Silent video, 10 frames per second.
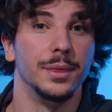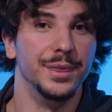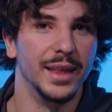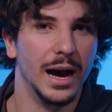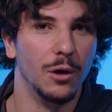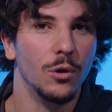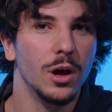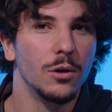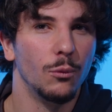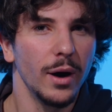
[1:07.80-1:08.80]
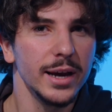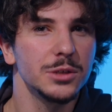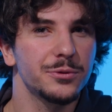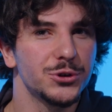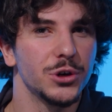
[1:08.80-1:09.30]
Now, why
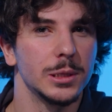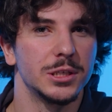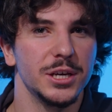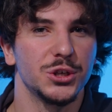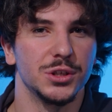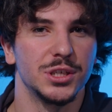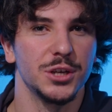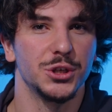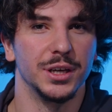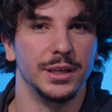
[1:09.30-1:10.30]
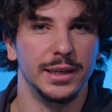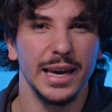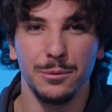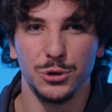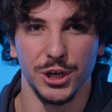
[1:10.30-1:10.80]
is virtualization such a
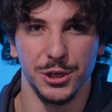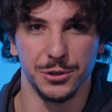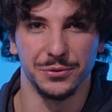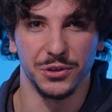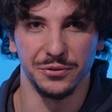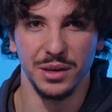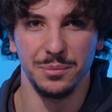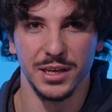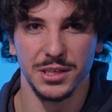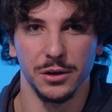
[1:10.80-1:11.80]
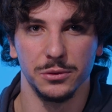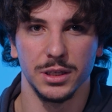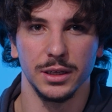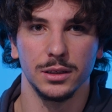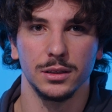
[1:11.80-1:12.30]
game changer for VPS
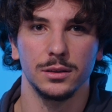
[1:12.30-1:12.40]
hosting?